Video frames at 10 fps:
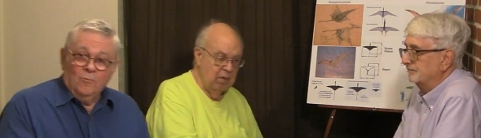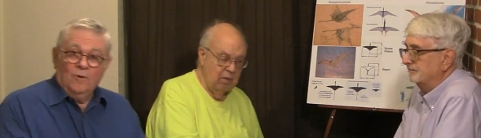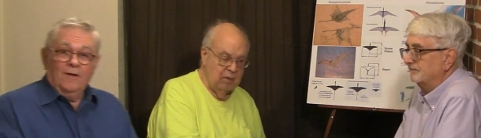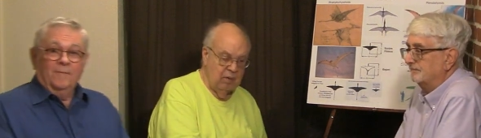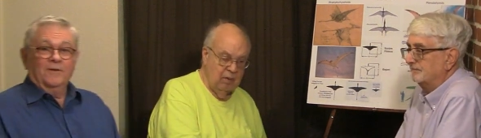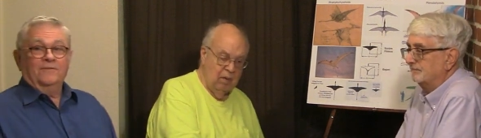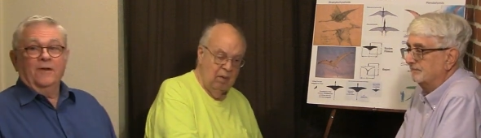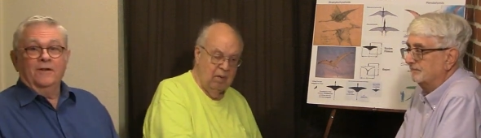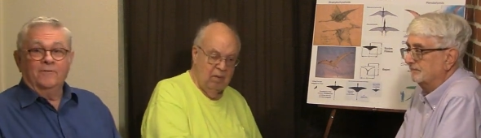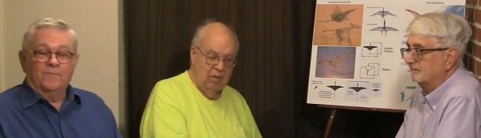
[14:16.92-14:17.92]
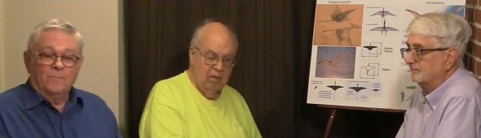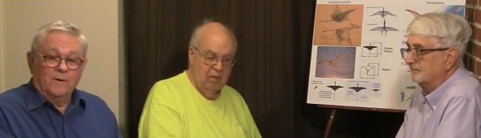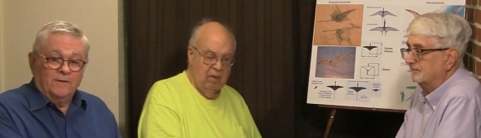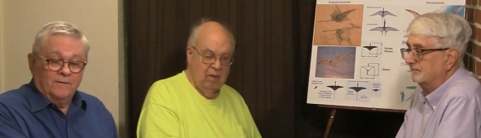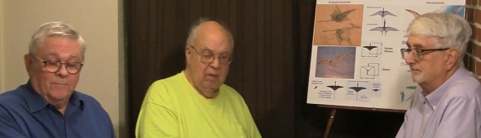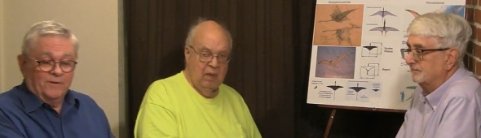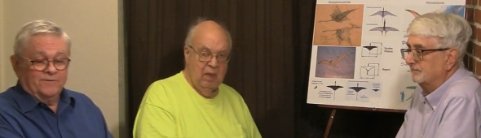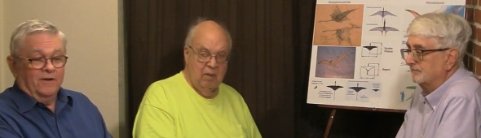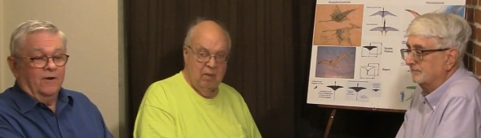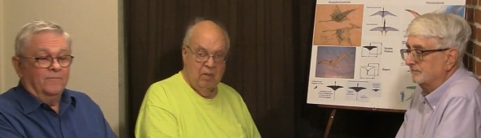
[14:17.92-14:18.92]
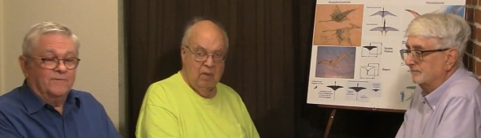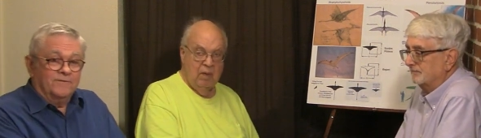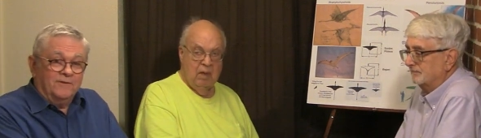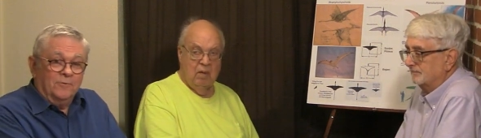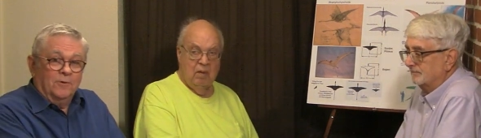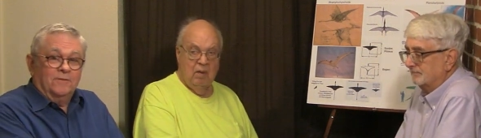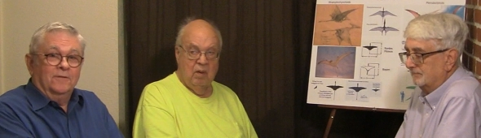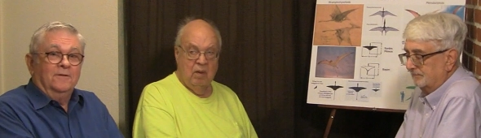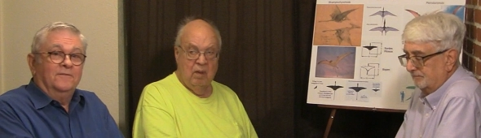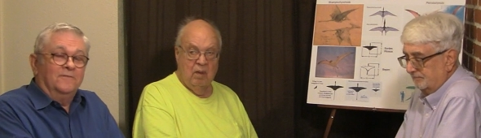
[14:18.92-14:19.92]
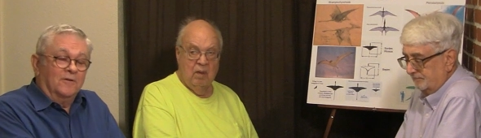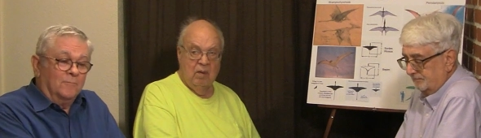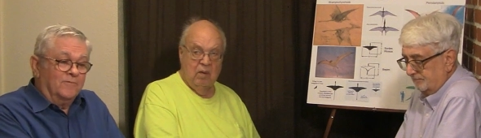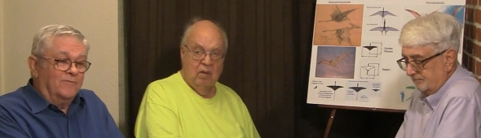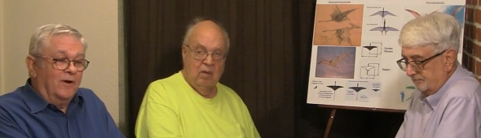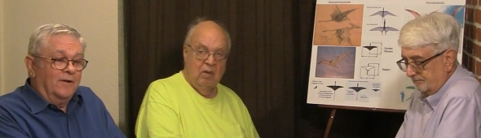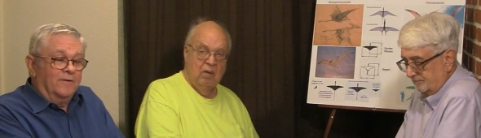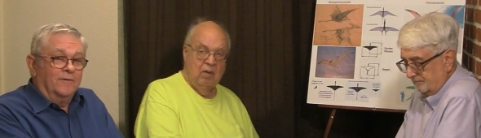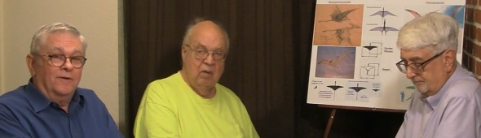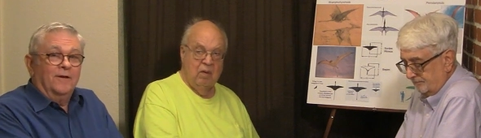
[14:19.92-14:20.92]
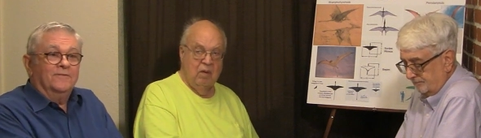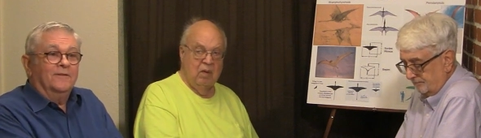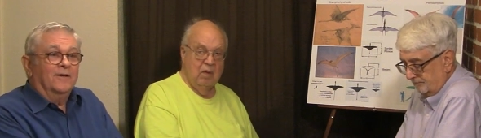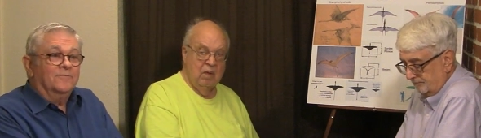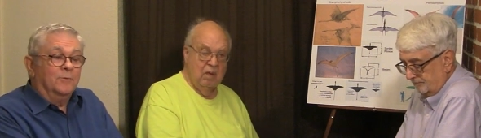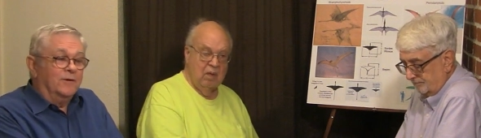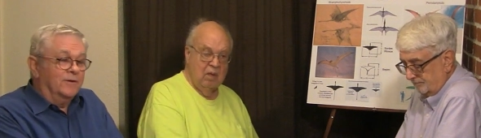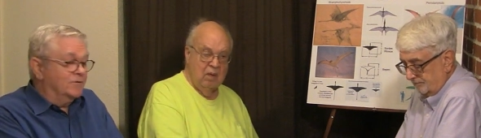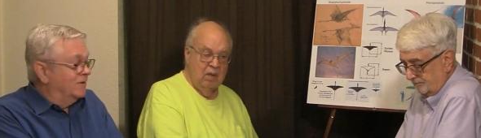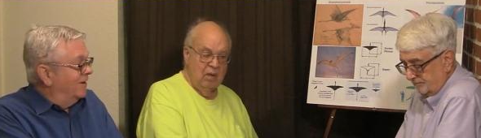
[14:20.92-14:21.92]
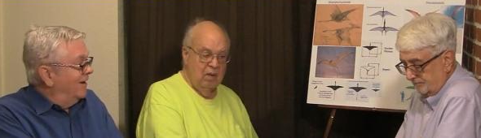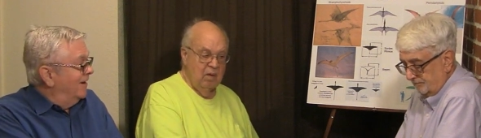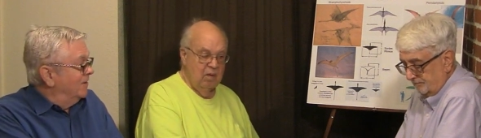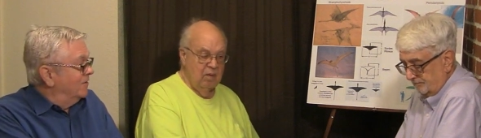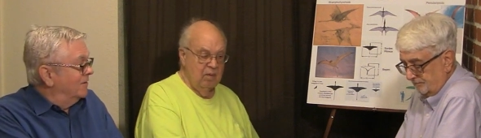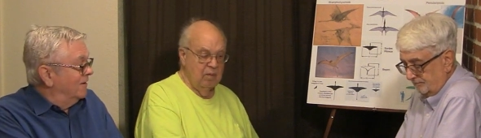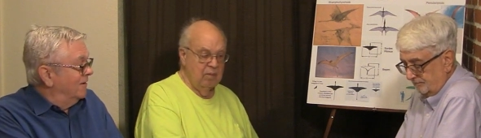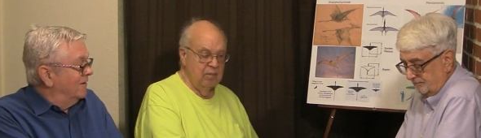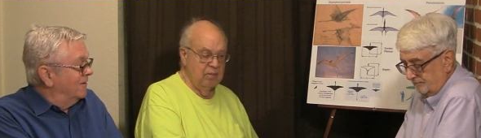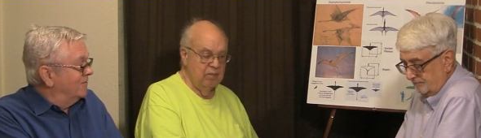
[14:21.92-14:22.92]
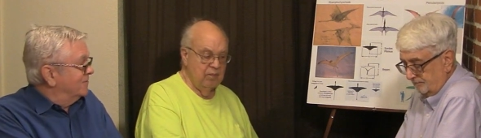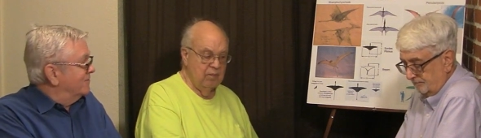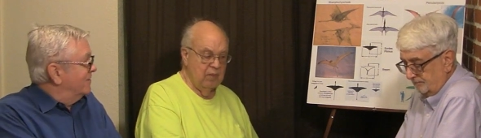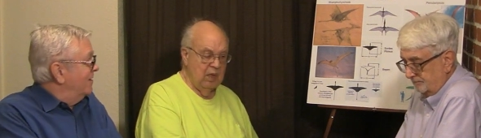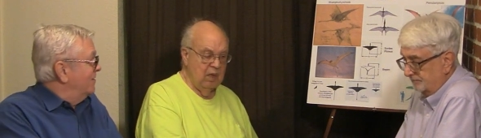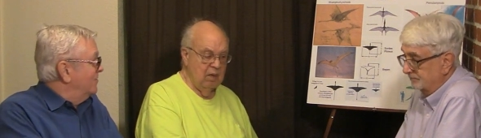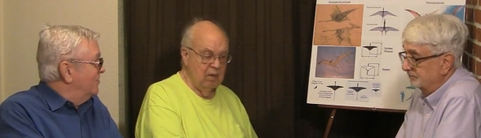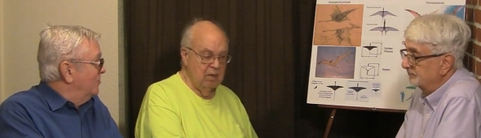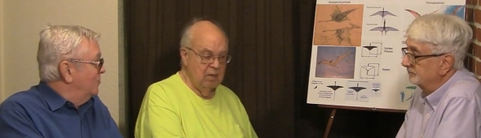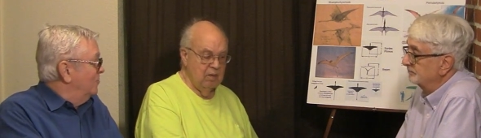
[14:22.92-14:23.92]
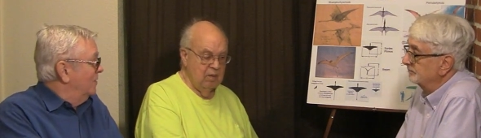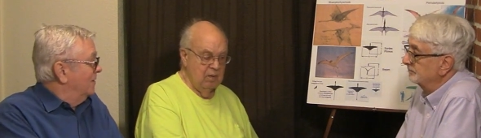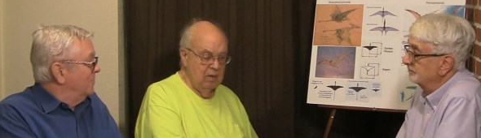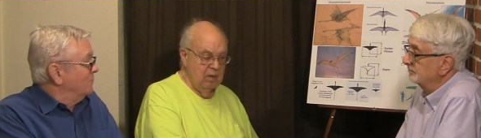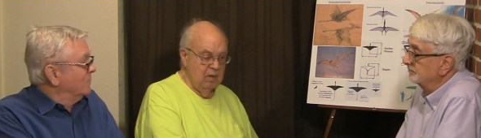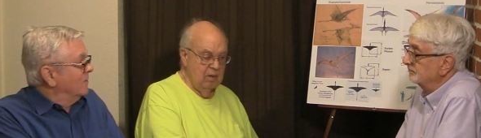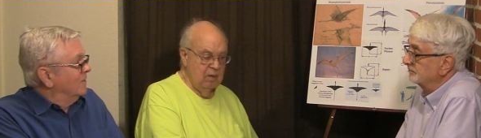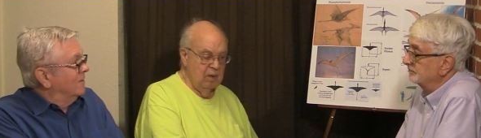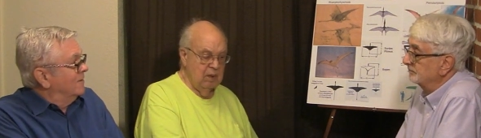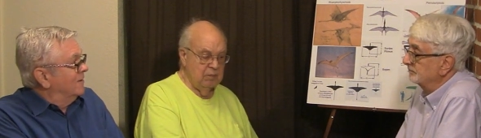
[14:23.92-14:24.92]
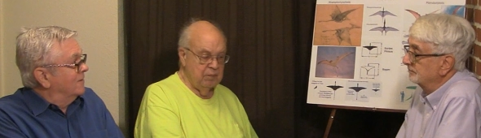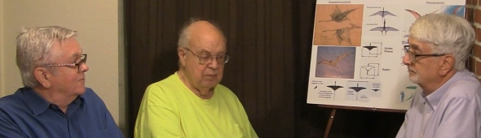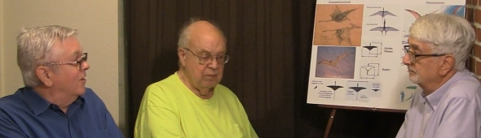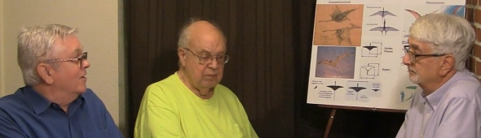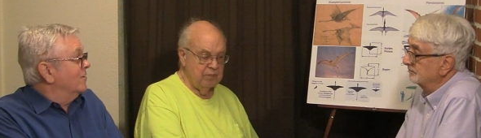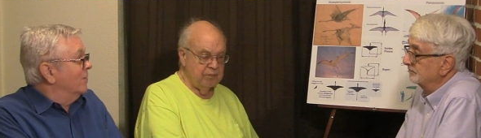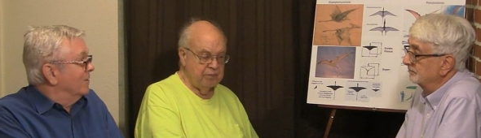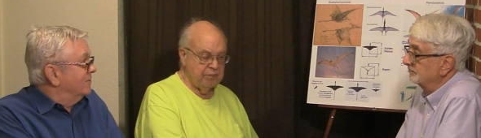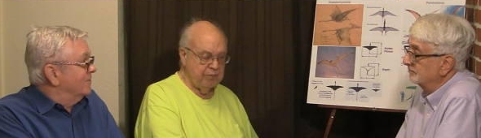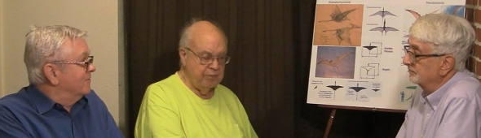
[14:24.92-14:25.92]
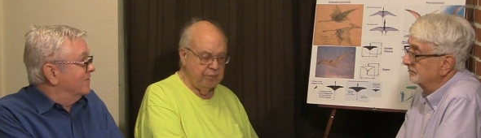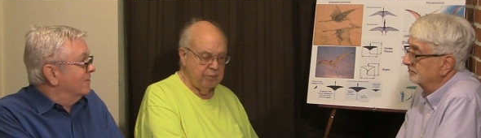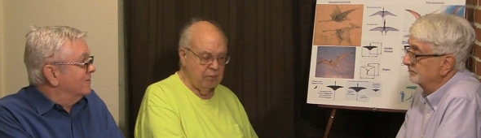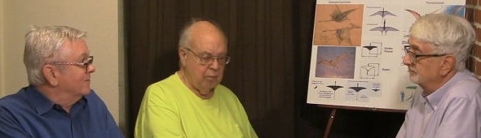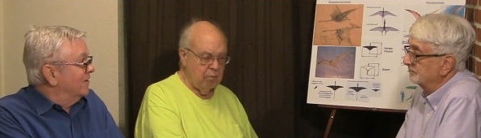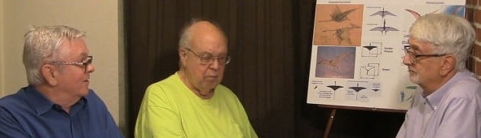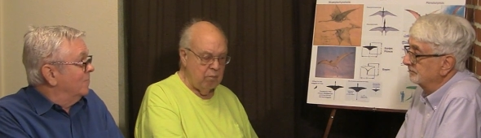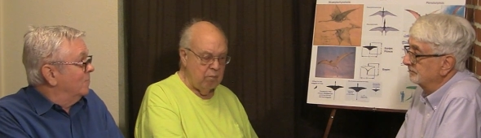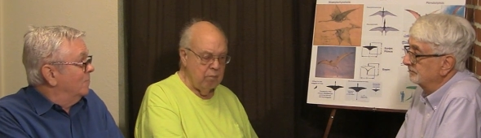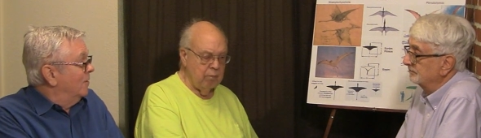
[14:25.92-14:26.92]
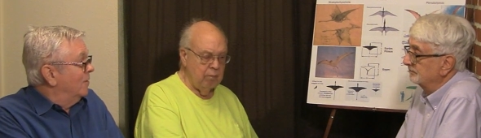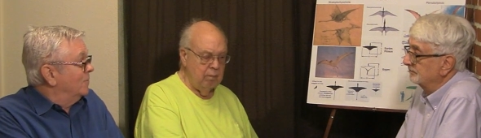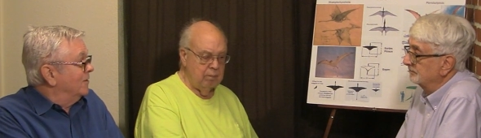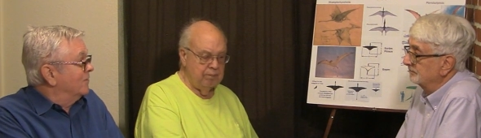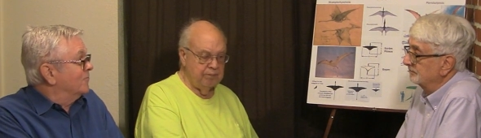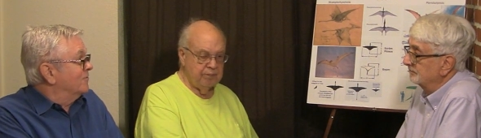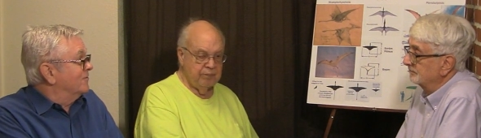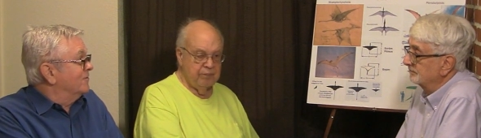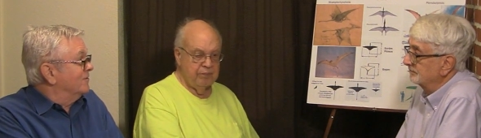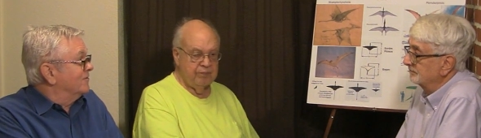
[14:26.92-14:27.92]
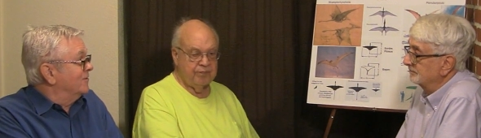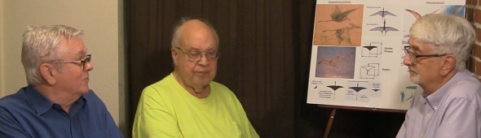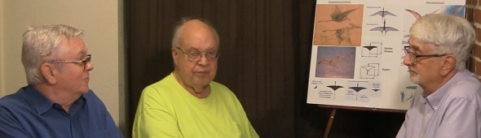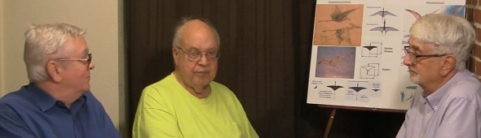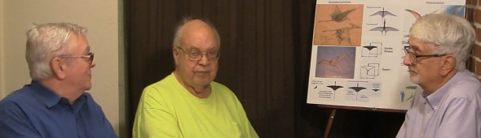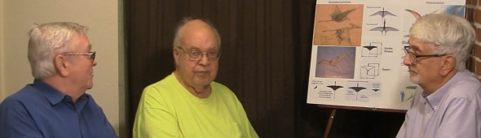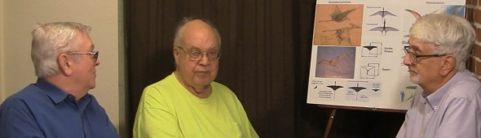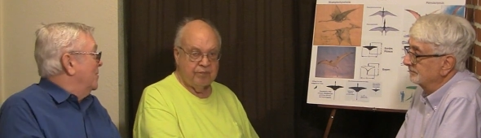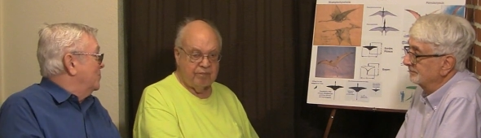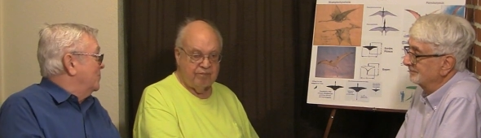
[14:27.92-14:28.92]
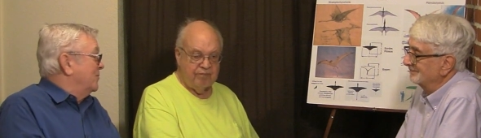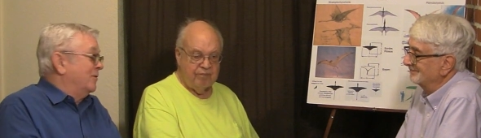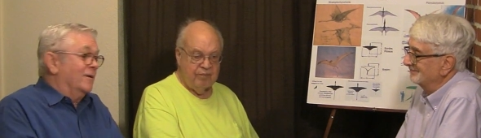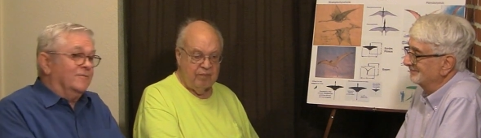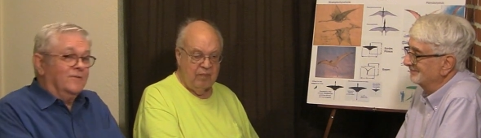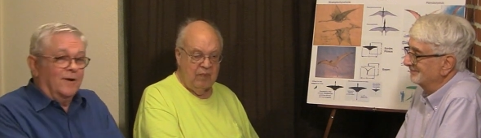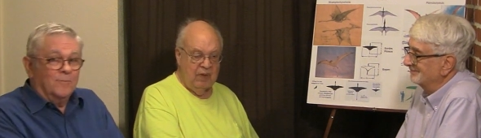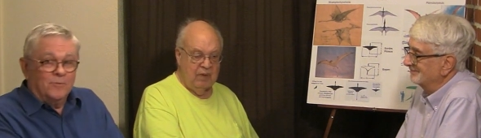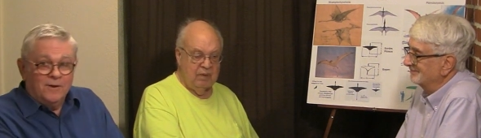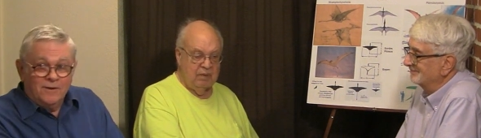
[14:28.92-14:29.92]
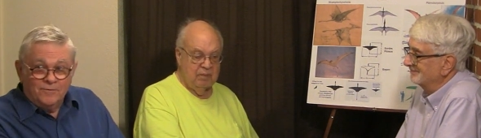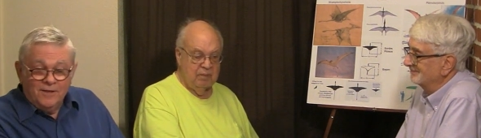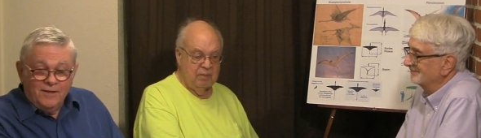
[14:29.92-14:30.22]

Speaker 1: Well, I'm excited for my myself to see what these gentlemen find on their next expedition, and uh, it's exciting to uh, uh, talk about these things. And I'm I'll be interested to see what you come up with the next time around.